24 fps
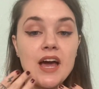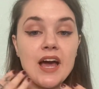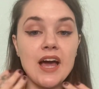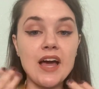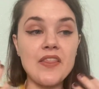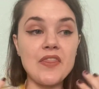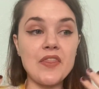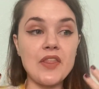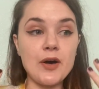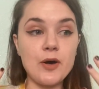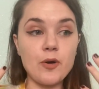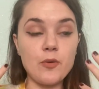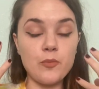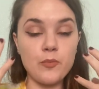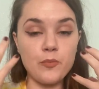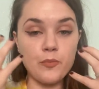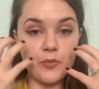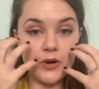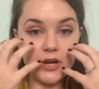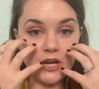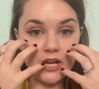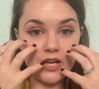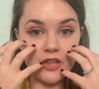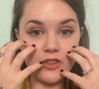and they'll
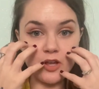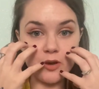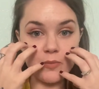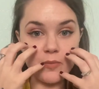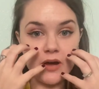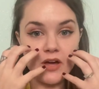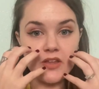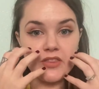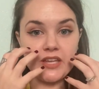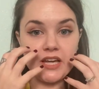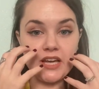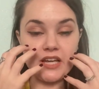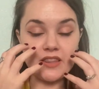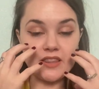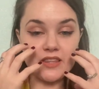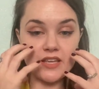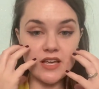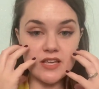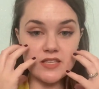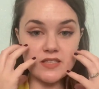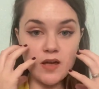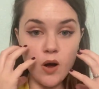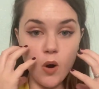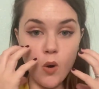put it in their mouth like
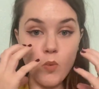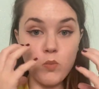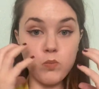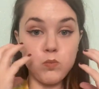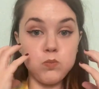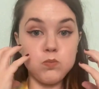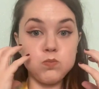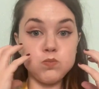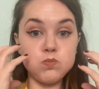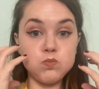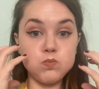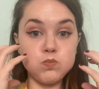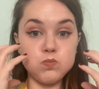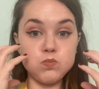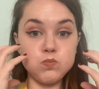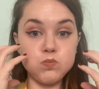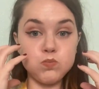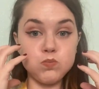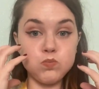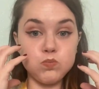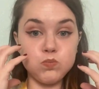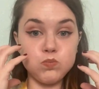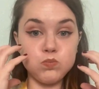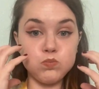this,
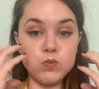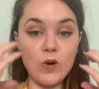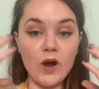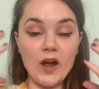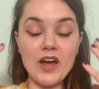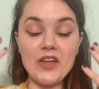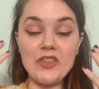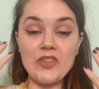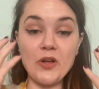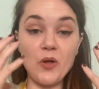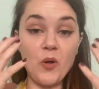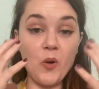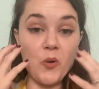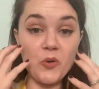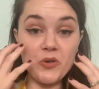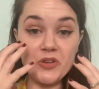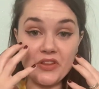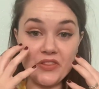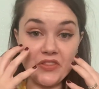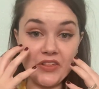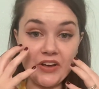and they'll hold it